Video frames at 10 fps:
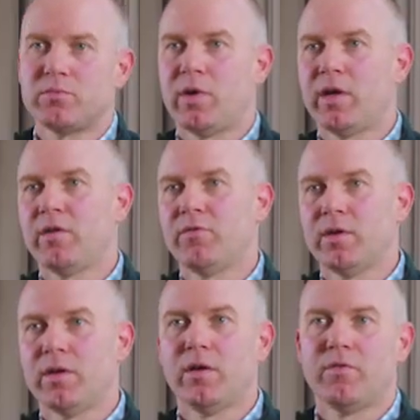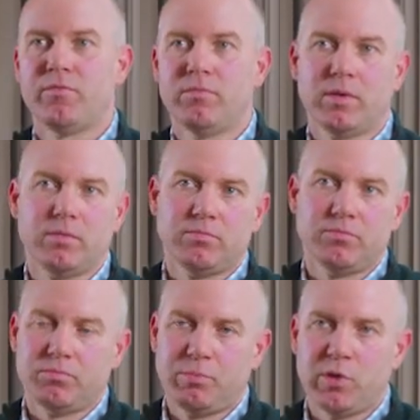might give a
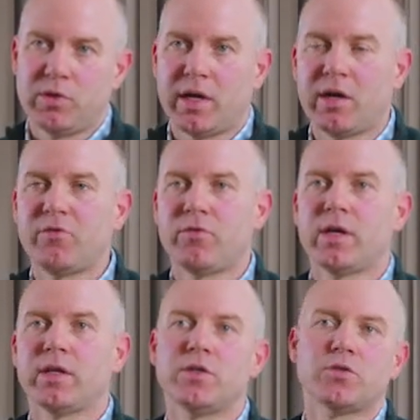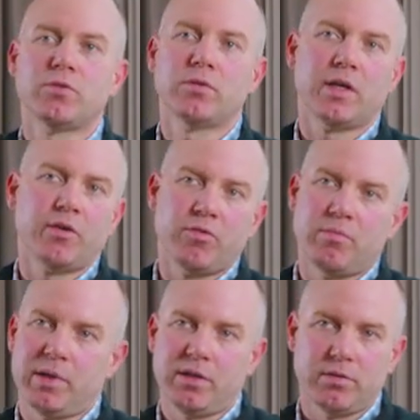pure alpha agonist or an alpha and
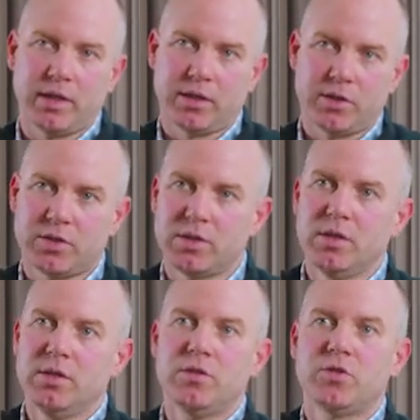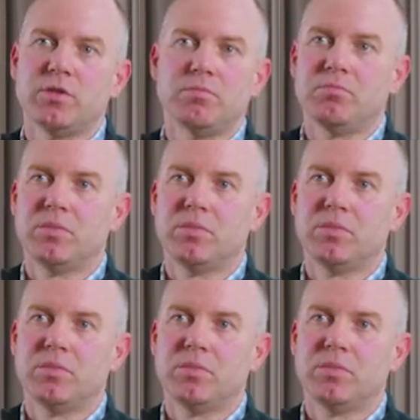beta agonist, to